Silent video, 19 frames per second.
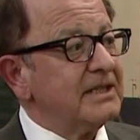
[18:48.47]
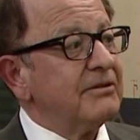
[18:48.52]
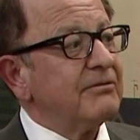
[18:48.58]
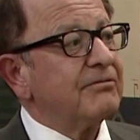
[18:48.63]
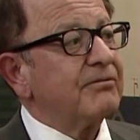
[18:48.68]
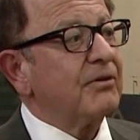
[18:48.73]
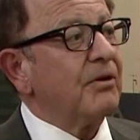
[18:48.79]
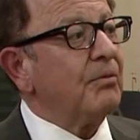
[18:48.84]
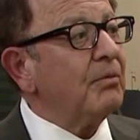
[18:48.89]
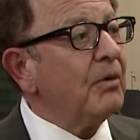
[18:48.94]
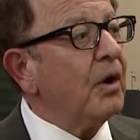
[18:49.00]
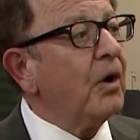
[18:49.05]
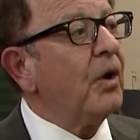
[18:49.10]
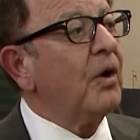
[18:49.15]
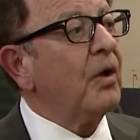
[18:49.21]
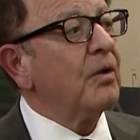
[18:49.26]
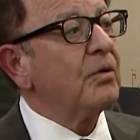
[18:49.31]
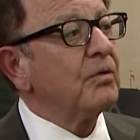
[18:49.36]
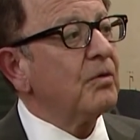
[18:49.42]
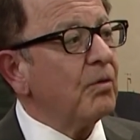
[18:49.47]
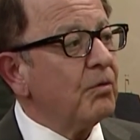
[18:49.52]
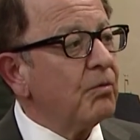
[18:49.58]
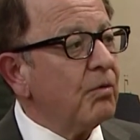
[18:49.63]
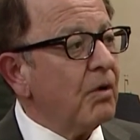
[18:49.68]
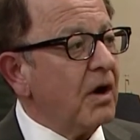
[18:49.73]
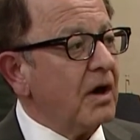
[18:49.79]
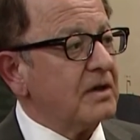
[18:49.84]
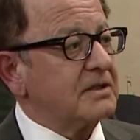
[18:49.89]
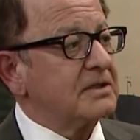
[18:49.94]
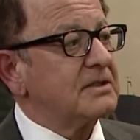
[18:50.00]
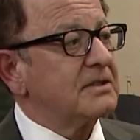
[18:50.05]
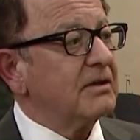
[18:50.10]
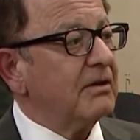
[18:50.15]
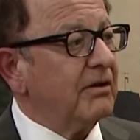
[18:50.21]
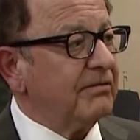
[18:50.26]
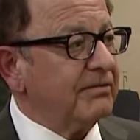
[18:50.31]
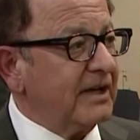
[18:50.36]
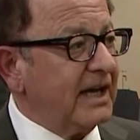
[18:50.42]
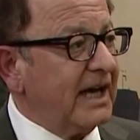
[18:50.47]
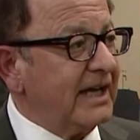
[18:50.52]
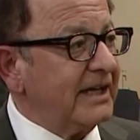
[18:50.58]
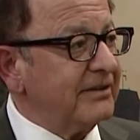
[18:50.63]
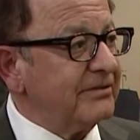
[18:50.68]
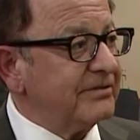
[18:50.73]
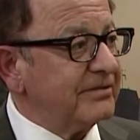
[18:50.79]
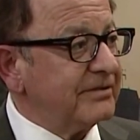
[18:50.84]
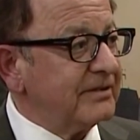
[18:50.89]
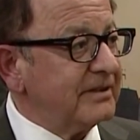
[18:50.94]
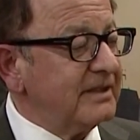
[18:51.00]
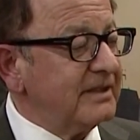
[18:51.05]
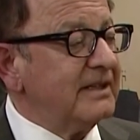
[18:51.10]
from all walks of life.